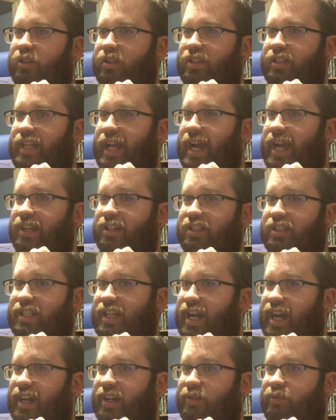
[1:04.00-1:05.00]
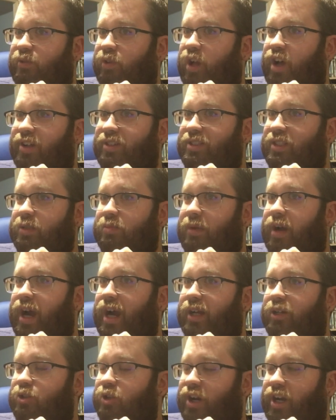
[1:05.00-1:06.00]
the dad just kind of lost his
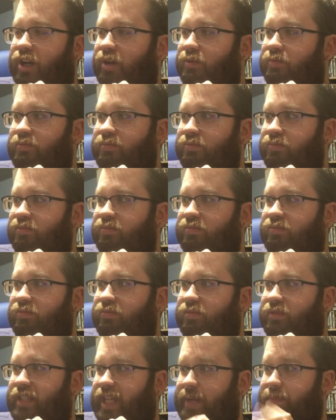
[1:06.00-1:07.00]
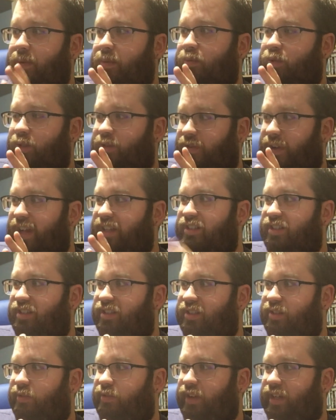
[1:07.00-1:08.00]
mind trying to take people's
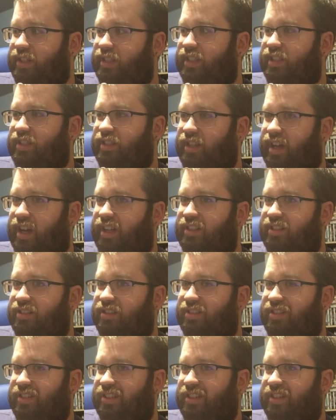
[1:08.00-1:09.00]
faces to fix his sons.